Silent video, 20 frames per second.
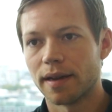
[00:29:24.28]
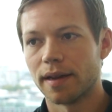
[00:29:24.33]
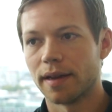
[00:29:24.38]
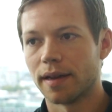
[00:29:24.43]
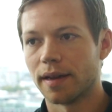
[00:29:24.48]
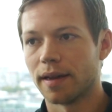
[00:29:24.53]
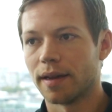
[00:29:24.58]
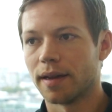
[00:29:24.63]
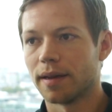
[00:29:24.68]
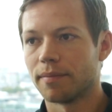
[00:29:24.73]

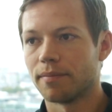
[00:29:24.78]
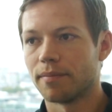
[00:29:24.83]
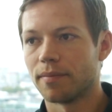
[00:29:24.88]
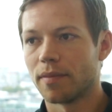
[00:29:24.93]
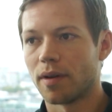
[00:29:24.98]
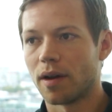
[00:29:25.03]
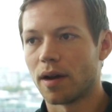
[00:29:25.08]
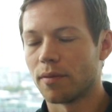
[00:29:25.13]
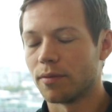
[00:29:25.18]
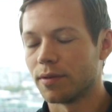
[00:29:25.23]

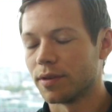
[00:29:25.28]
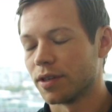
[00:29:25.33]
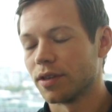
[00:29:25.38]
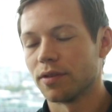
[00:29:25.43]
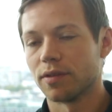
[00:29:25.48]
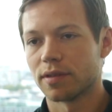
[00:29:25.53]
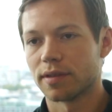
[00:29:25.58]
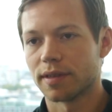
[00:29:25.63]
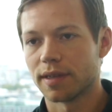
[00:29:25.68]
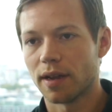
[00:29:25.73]
um, I would
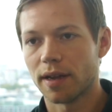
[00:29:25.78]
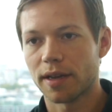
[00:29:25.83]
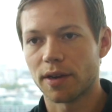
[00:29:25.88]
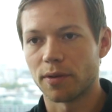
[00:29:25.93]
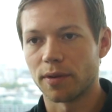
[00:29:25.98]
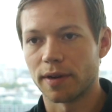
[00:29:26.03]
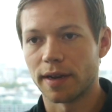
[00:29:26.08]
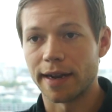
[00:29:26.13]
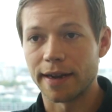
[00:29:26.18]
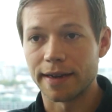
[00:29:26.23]
use
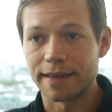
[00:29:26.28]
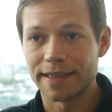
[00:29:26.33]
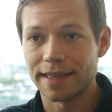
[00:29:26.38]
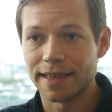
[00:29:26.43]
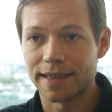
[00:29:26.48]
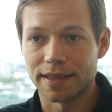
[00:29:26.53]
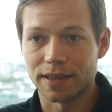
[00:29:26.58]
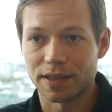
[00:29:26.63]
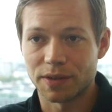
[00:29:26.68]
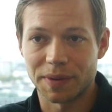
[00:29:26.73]
Litecoin, and I
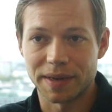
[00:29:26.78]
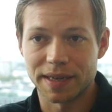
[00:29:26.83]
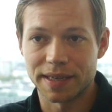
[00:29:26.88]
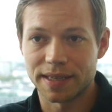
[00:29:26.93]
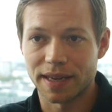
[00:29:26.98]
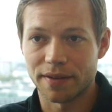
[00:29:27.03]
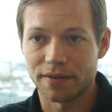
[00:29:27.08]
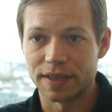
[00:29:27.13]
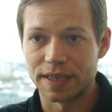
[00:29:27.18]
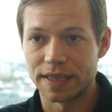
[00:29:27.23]
did in
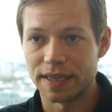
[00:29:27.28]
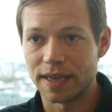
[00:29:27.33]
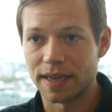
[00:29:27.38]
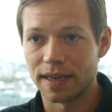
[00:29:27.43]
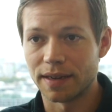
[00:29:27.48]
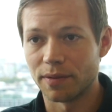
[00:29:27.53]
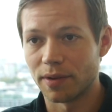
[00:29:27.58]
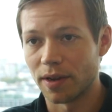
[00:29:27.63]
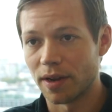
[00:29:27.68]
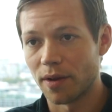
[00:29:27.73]

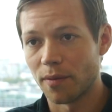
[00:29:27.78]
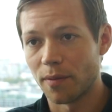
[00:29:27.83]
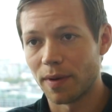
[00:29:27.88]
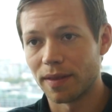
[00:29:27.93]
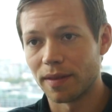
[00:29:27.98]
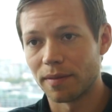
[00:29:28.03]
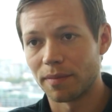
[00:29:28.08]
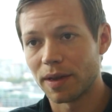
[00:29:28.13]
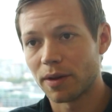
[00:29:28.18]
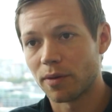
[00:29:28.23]
2017. You know,
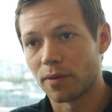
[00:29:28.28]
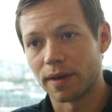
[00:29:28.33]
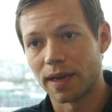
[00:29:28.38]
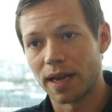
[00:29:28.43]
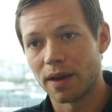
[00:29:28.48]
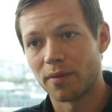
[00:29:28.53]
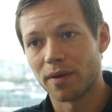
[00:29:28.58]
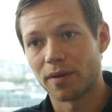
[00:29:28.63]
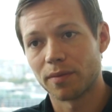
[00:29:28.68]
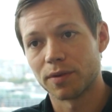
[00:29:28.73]
when the Bitcoin
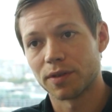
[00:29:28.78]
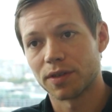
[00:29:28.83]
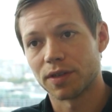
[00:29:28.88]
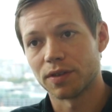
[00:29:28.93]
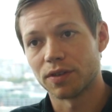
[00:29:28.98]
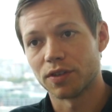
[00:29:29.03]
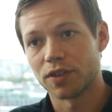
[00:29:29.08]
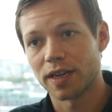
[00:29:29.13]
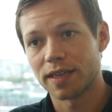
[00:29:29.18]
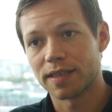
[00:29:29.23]
network was
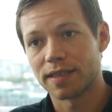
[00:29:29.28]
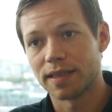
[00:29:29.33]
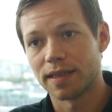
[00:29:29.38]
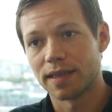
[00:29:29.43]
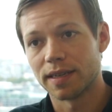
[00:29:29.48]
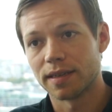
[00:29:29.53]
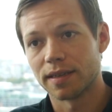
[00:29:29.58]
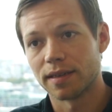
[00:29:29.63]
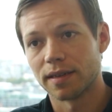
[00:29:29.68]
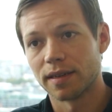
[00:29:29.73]

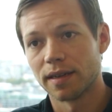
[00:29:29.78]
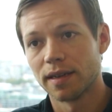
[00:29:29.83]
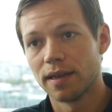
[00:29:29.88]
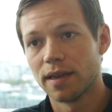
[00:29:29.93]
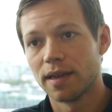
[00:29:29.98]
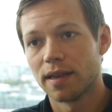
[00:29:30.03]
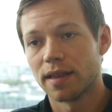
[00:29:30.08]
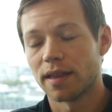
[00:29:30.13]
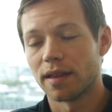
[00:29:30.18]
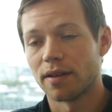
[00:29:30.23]
congested, and
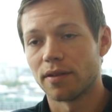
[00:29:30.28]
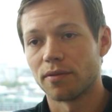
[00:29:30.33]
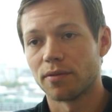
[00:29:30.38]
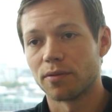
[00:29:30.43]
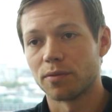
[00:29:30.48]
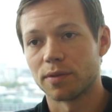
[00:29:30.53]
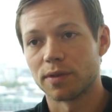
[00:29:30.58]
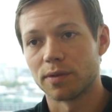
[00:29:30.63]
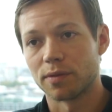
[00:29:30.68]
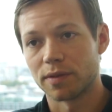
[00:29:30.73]
there
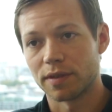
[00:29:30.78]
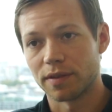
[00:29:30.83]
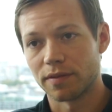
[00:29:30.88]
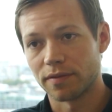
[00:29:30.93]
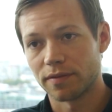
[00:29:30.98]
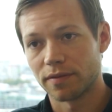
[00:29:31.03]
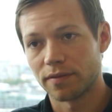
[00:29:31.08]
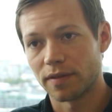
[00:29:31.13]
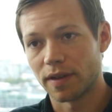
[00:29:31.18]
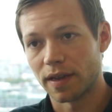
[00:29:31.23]
were all sorts
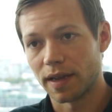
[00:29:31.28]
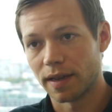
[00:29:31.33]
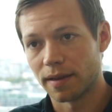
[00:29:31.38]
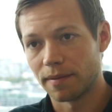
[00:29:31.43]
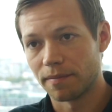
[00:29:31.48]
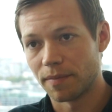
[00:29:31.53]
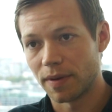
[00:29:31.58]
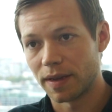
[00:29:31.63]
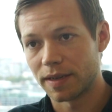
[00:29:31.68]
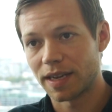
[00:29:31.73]
of
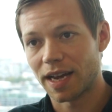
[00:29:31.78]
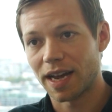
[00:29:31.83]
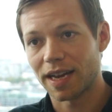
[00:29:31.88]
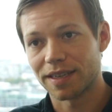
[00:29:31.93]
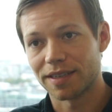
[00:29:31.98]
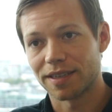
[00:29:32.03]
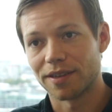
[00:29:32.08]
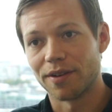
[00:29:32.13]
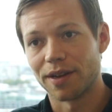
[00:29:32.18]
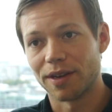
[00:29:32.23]
um,
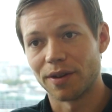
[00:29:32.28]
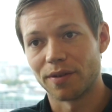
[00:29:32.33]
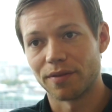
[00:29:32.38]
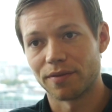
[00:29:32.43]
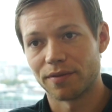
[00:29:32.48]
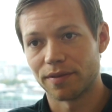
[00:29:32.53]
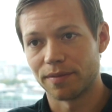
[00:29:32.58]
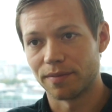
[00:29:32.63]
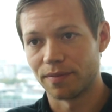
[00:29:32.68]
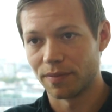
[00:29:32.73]
attacks going
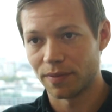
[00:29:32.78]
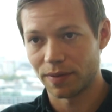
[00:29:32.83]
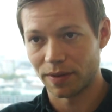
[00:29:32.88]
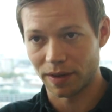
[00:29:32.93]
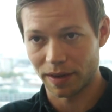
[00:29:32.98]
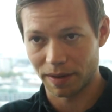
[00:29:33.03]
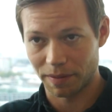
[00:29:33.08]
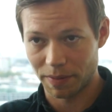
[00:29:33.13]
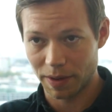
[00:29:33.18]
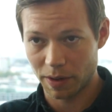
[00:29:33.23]
on from
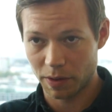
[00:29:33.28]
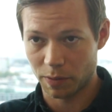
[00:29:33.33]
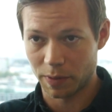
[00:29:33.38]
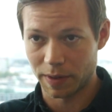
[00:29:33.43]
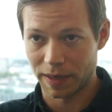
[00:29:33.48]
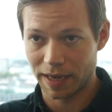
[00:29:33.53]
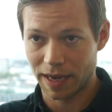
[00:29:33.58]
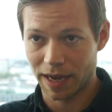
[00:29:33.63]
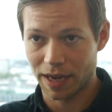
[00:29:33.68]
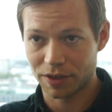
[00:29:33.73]
like
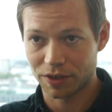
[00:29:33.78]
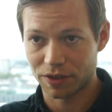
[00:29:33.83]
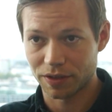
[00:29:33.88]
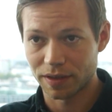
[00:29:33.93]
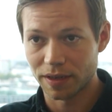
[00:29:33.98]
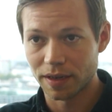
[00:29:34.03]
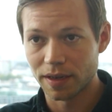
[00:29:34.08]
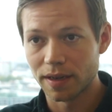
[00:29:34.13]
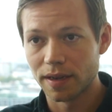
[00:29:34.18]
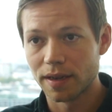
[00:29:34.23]
Bitcoin Cash.
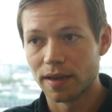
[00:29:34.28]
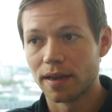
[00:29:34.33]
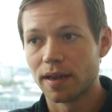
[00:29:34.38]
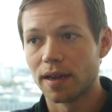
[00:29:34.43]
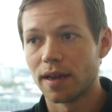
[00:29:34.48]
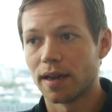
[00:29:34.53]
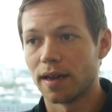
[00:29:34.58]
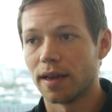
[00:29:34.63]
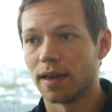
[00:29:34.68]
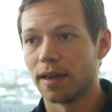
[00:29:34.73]

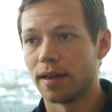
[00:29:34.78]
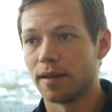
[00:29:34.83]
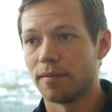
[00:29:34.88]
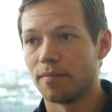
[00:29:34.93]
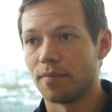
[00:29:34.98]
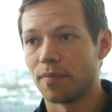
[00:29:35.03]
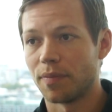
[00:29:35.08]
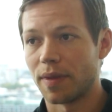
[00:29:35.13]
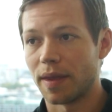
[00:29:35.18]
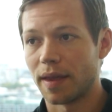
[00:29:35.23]

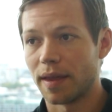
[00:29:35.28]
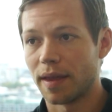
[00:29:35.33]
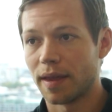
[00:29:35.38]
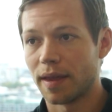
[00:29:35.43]
Um,